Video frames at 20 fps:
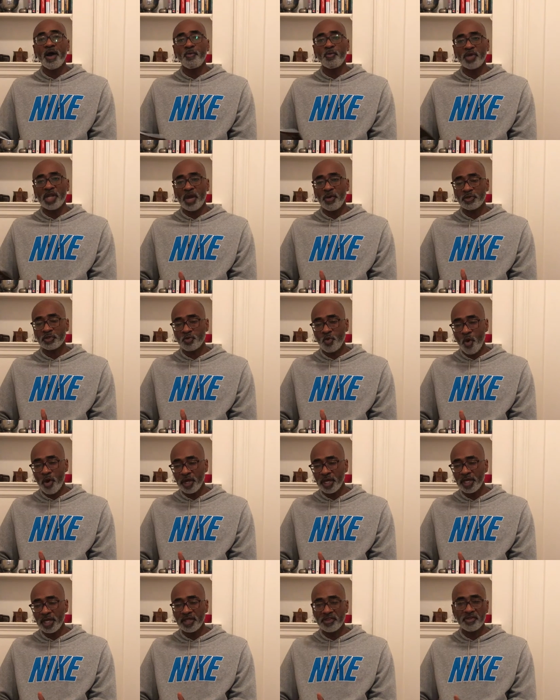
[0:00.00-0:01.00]
When I was
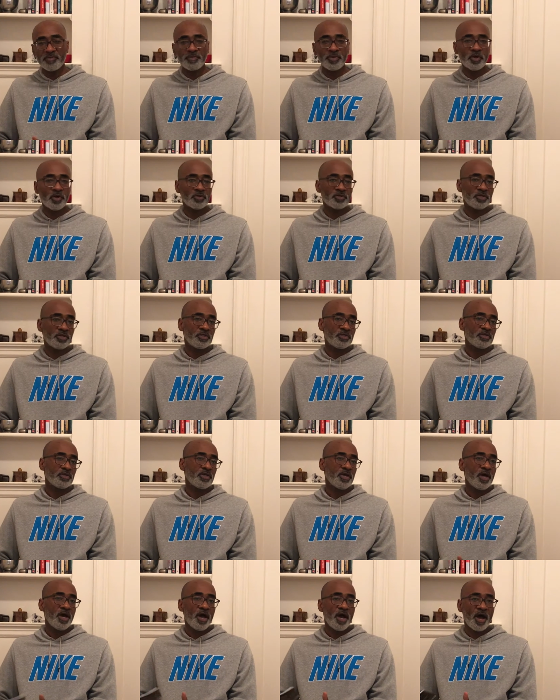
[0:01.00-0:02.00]
walking in the
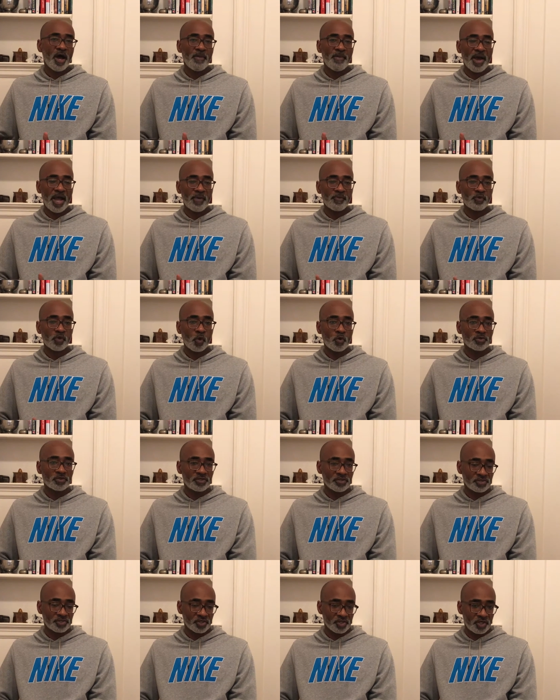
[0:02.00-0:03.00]
building, I
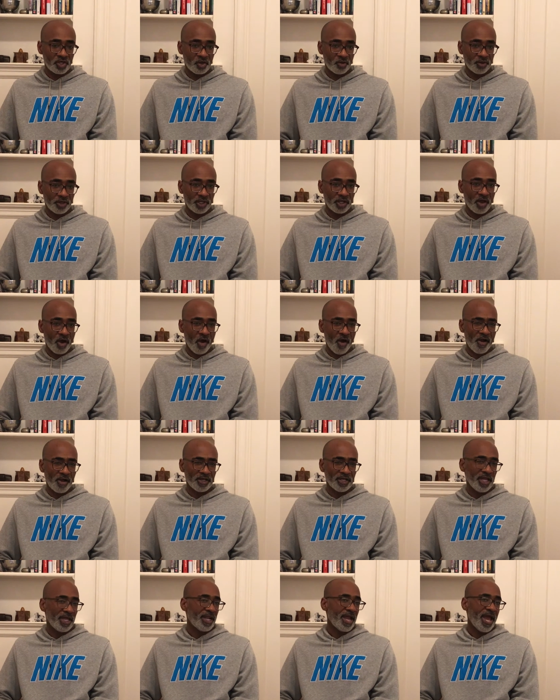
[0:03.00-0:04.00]
approached the security
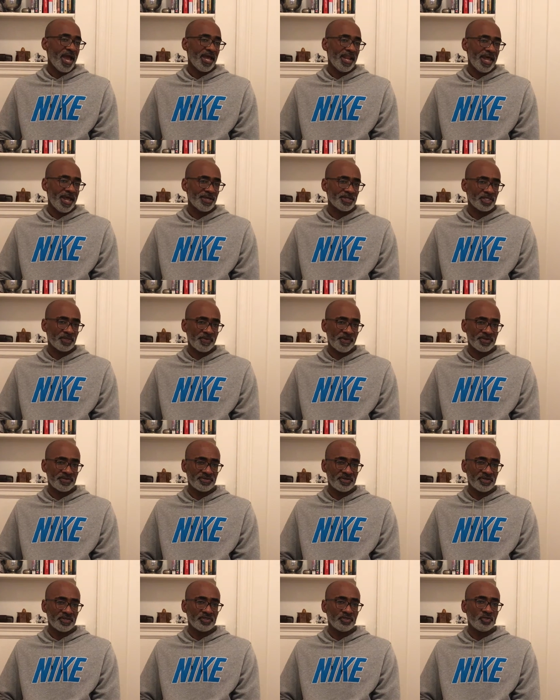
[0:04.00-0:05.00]
guard and I had asked him, I
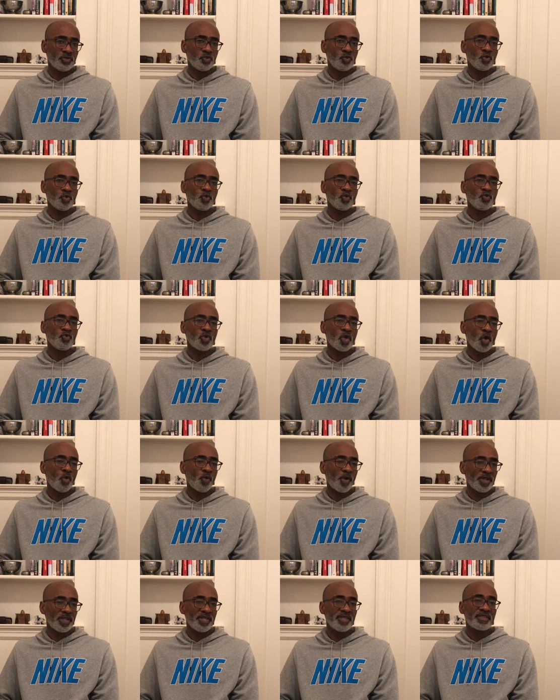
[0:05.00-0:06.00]
said, "Do you
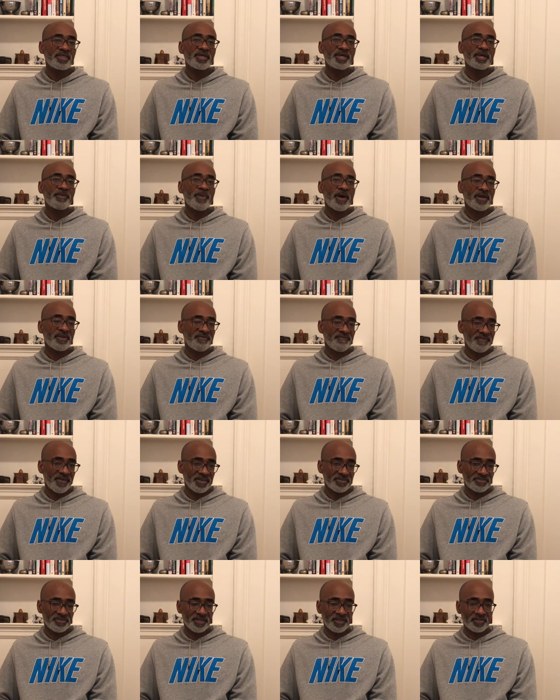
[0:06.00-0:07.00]
know anything about
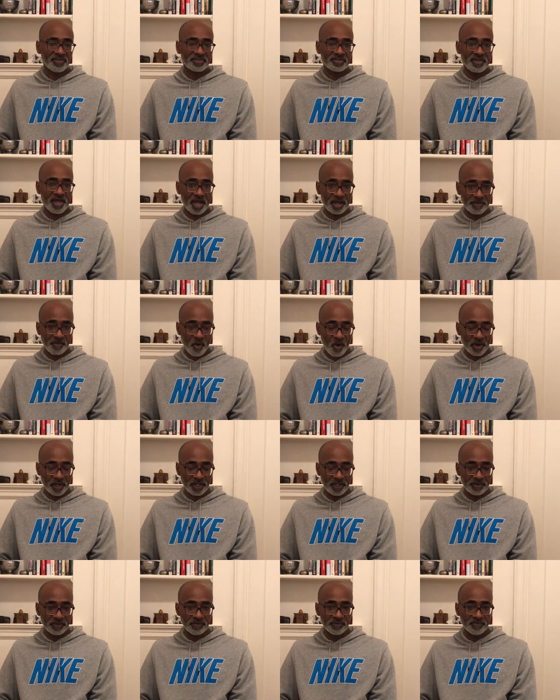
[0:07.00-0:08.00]
investing in the stock
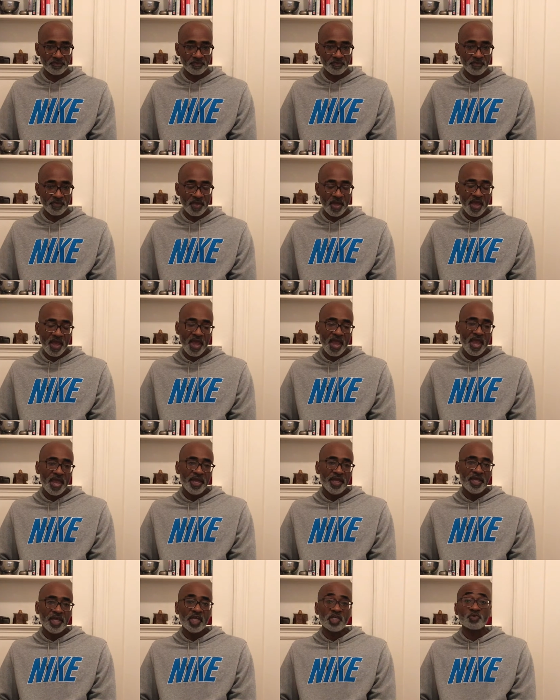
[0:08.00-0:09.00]
market?"
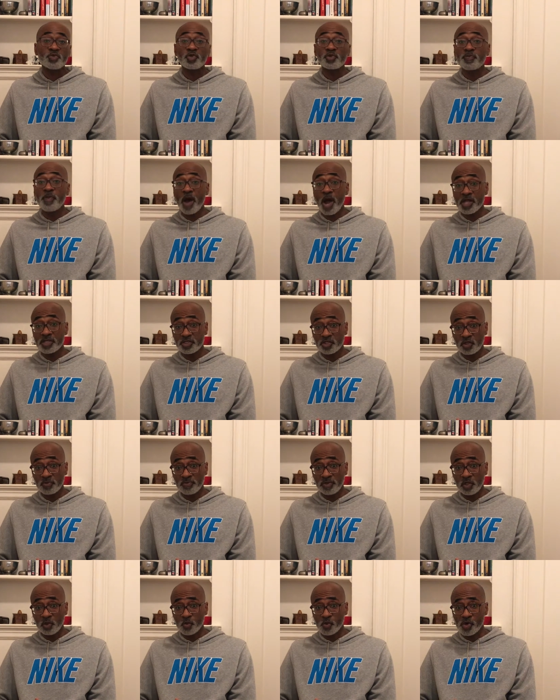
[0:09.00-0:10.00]
His response to
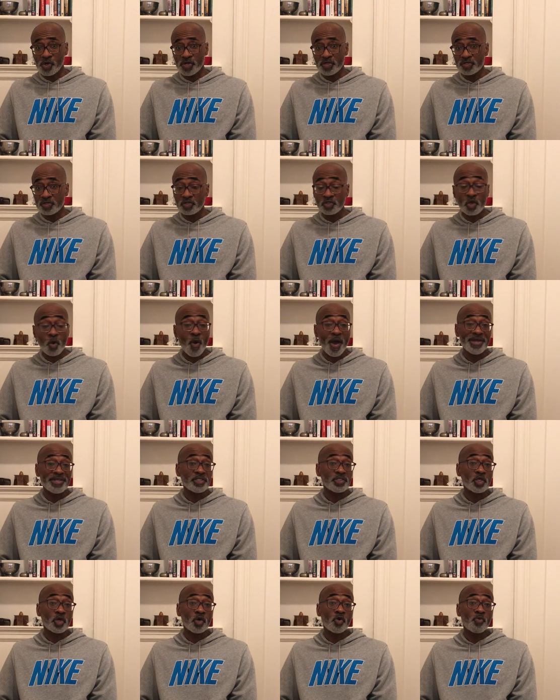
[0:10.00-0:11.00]
me was, "No, I
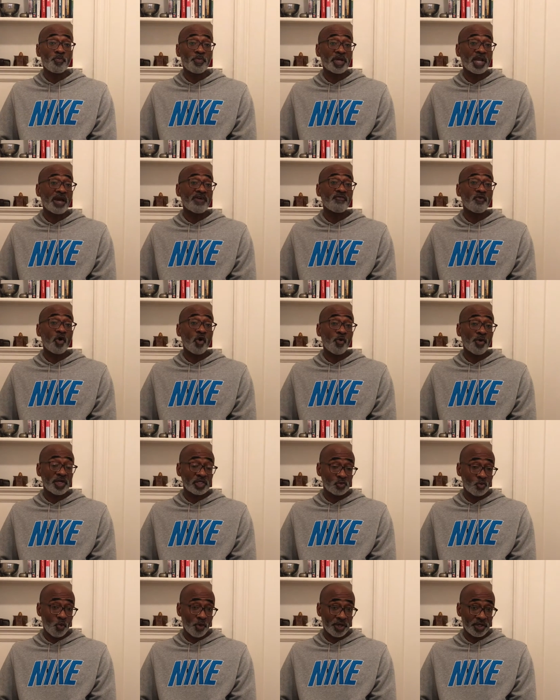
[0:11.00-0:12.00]
don't, but I've
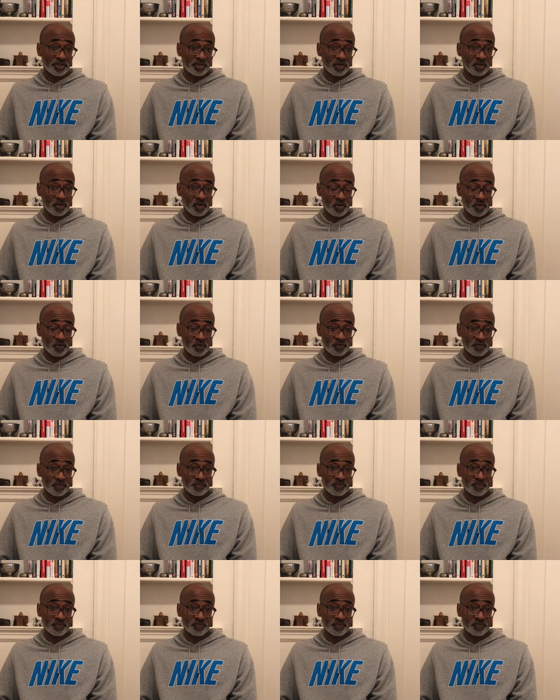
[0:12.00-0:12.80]
always wanted to learn."